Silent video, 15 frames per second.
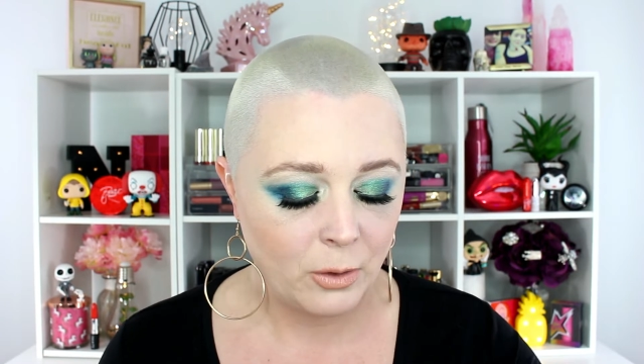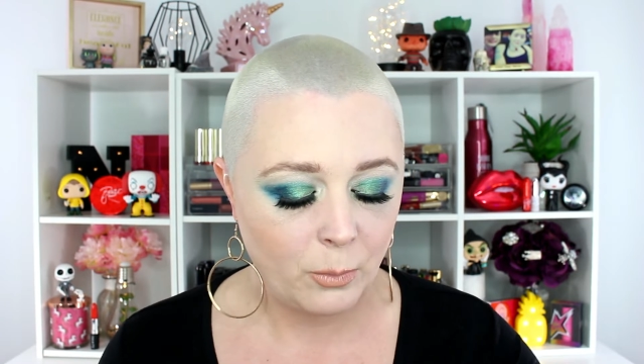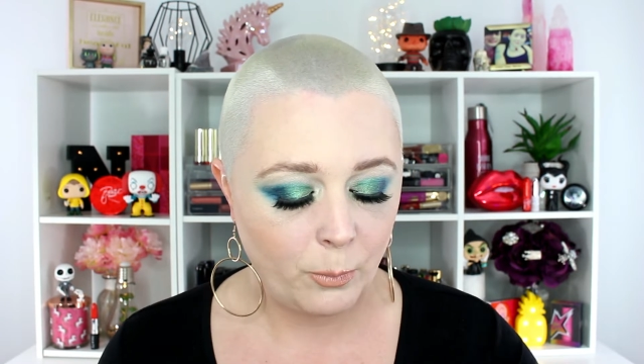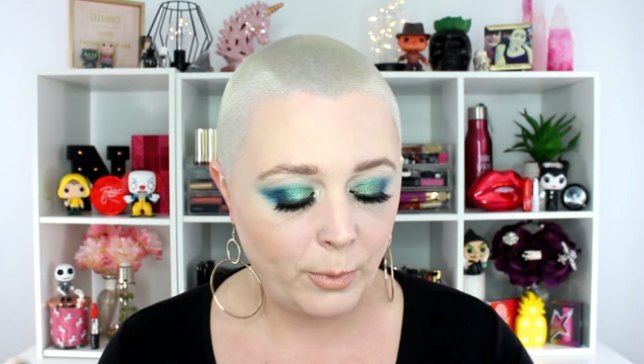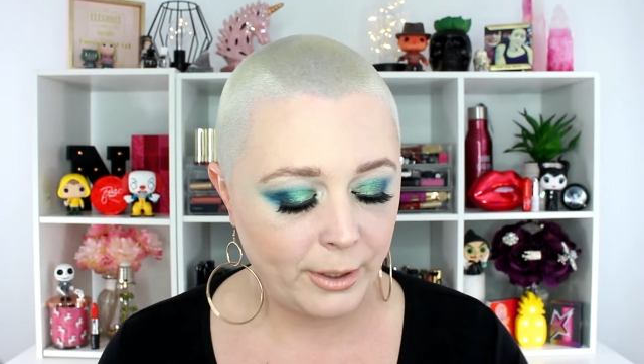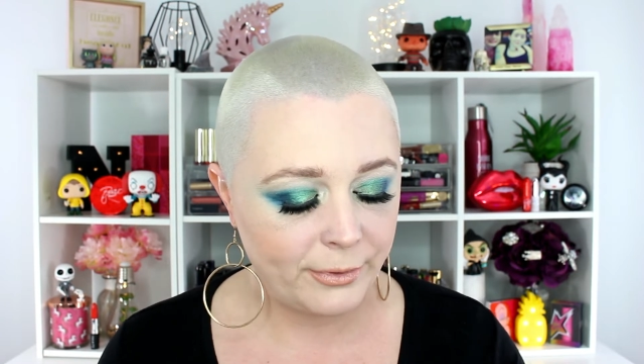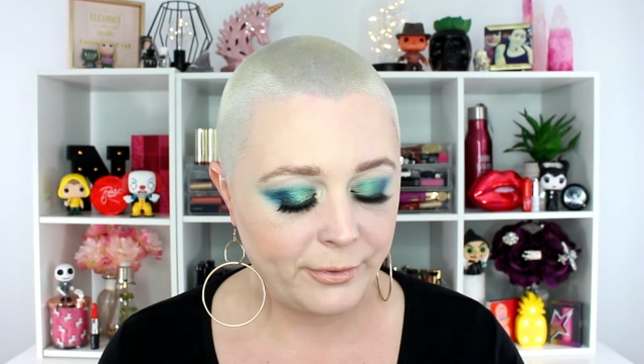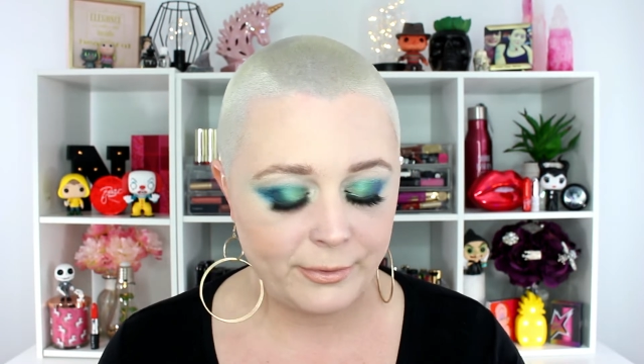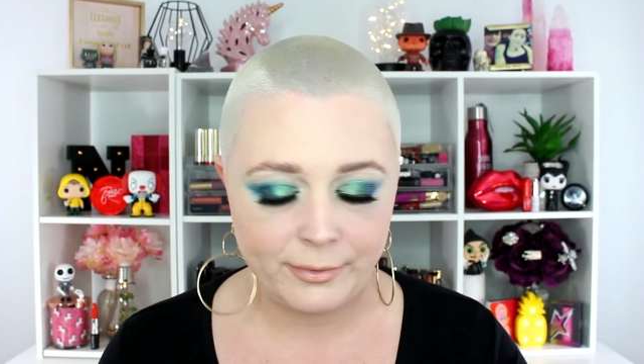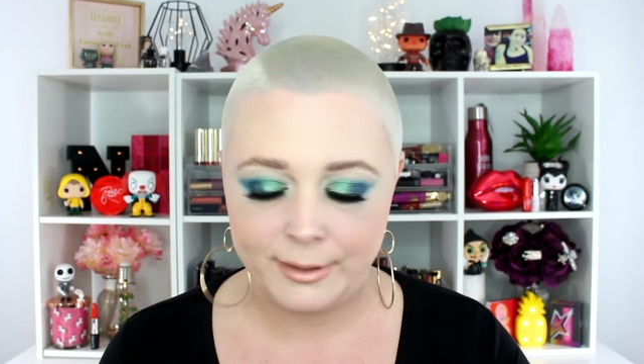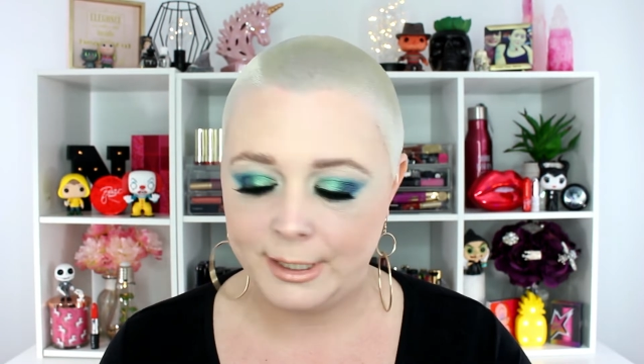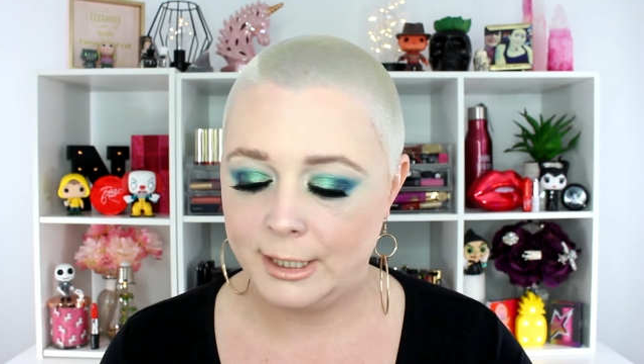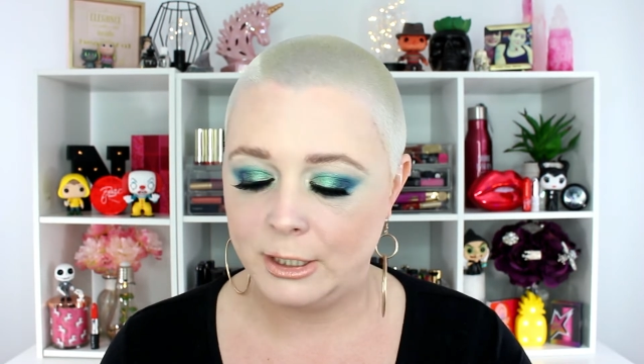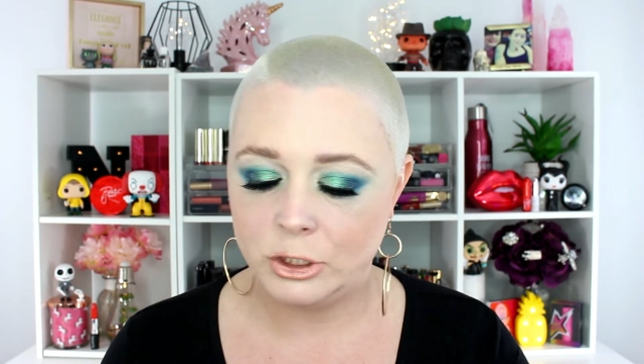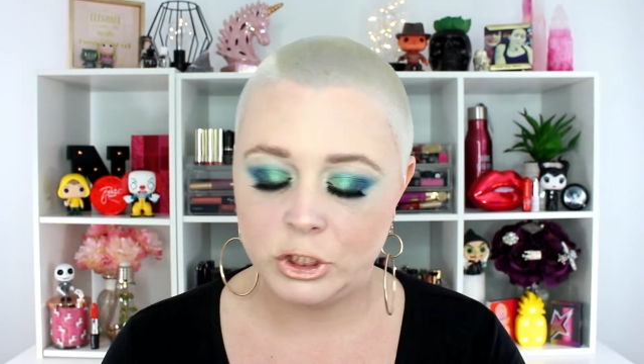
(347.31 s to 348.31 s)
with
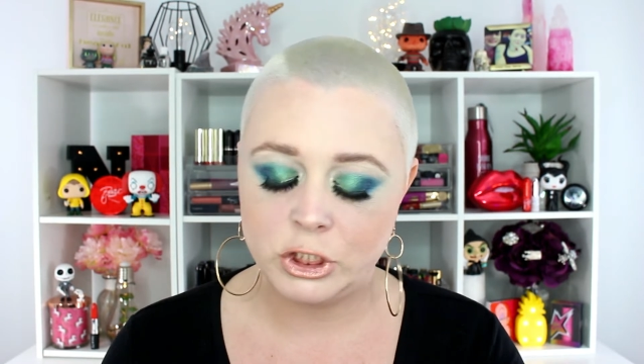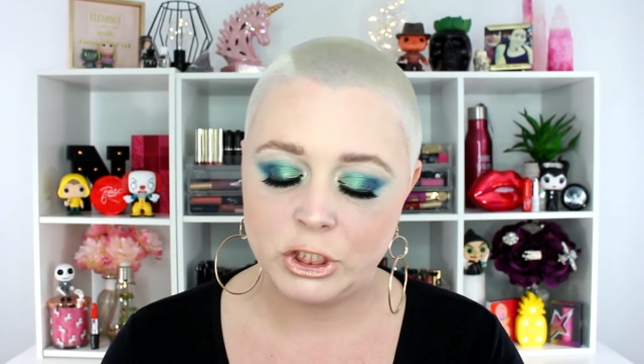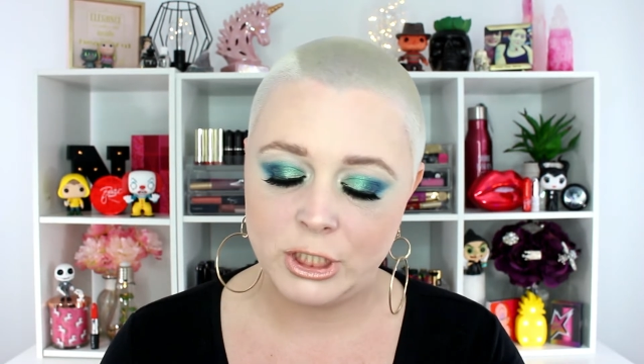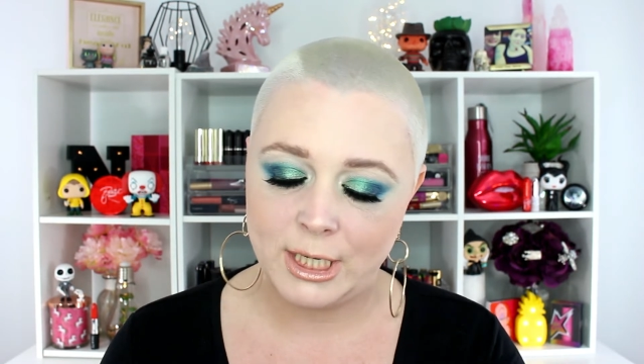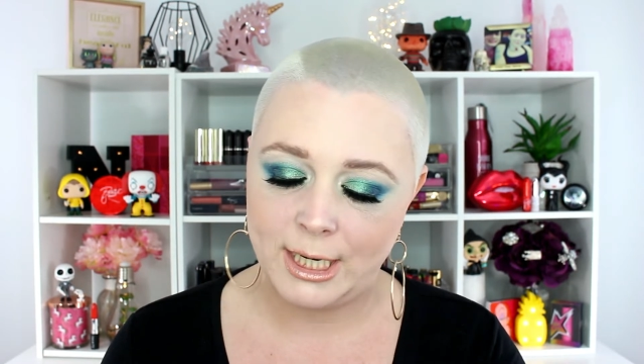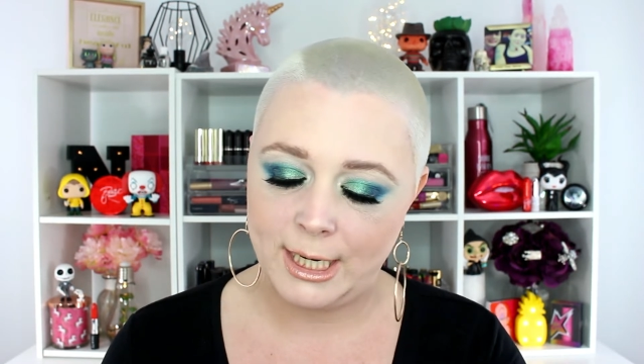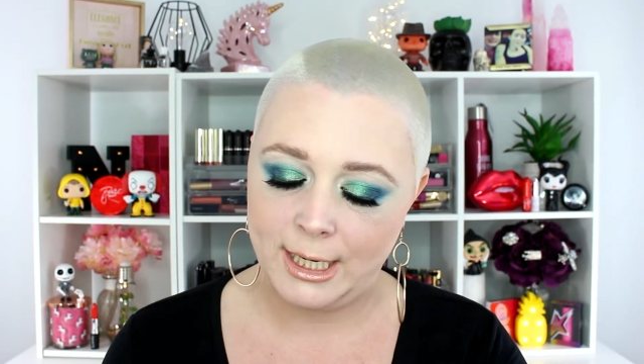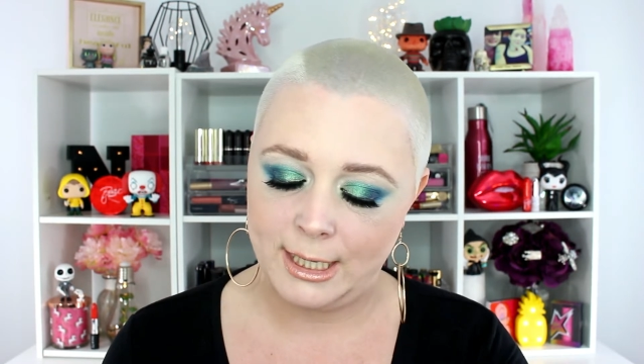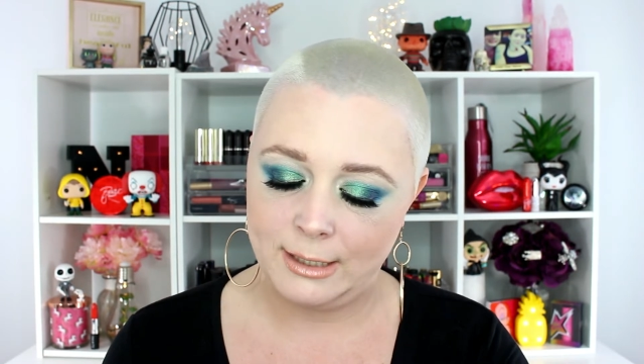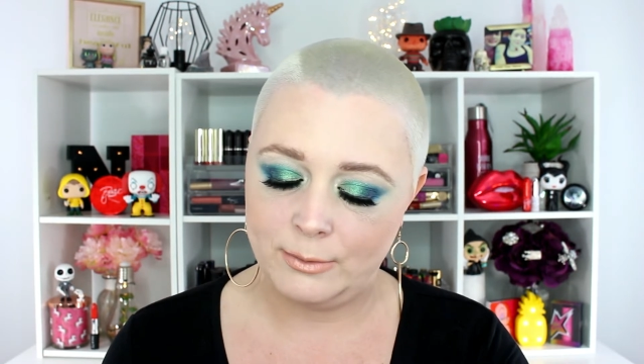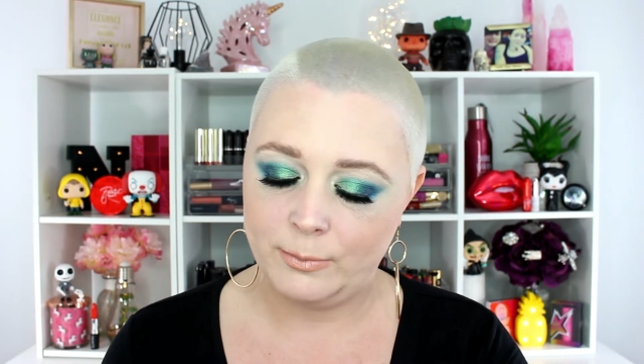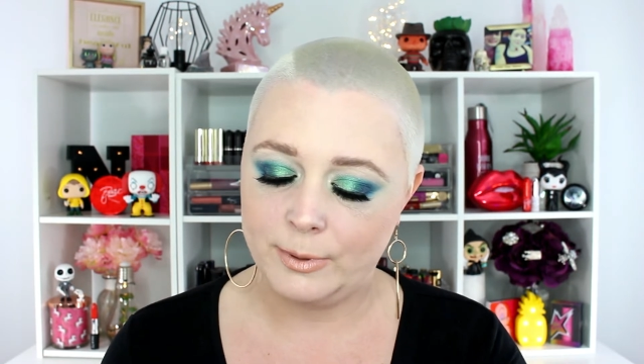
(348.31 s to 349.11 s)
the shade,